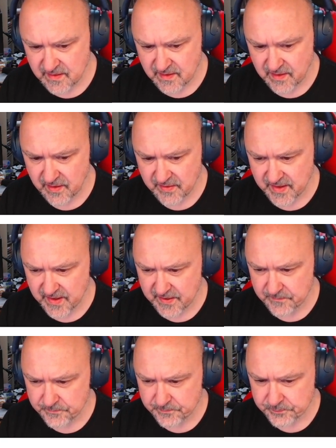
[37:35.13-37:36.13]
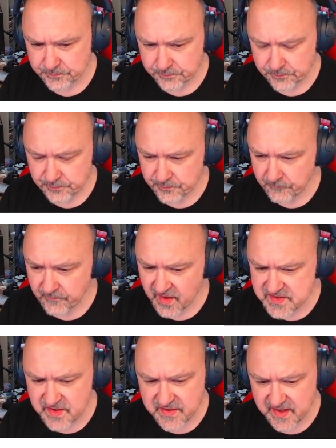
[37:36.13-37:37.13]
Okay.
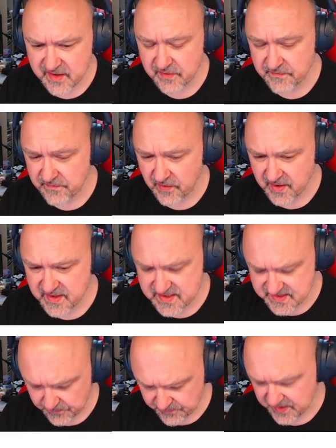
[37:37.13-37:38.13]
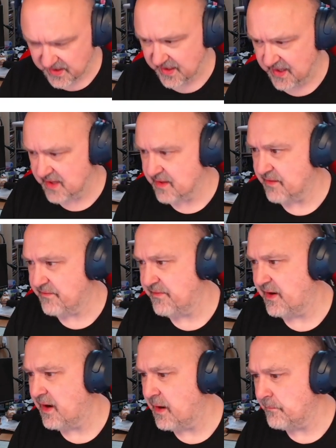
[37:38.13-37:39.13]
So they're going to find something in the
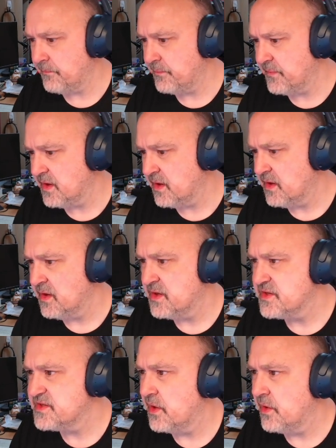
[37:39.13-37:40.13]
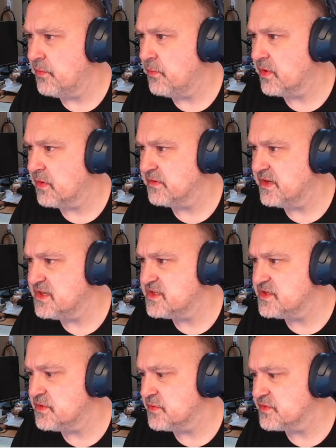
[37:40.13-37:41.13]
farm. So what I'll need to
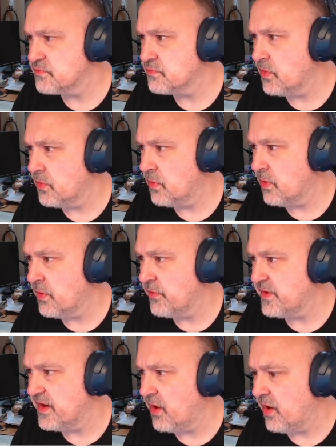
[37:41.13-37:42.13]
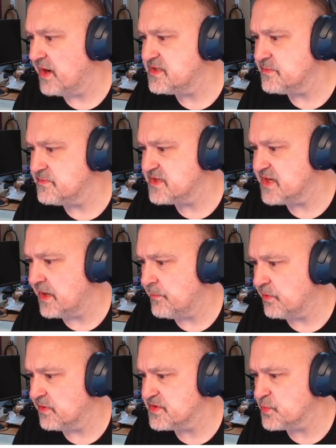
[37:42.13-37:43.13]
do is roll on the item
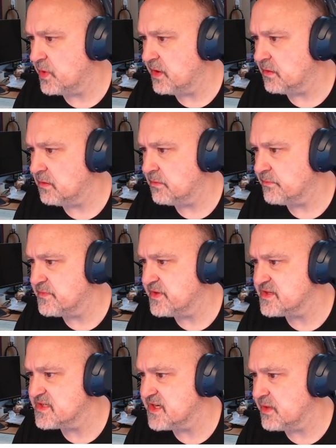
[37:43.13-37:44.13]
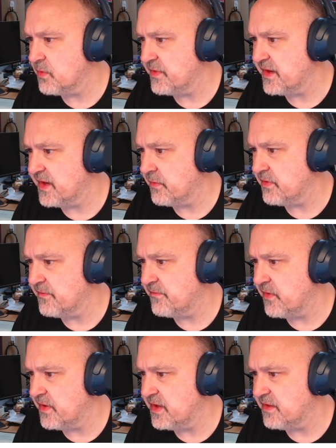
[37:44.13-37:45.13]
table as well and see what they're going to
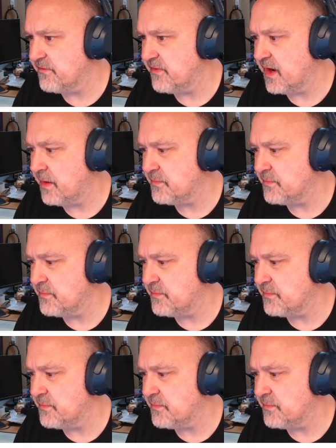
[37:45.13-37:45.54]
find in the farm.